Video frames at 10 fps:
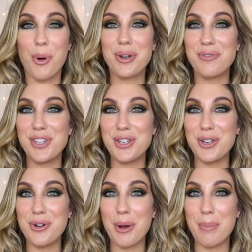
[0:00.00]
one of the
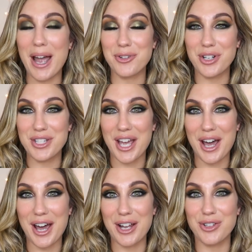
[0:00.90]
new Patrick
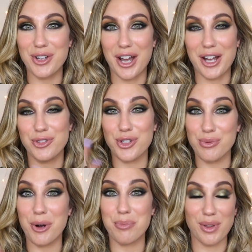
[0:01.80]
Ta uh, duo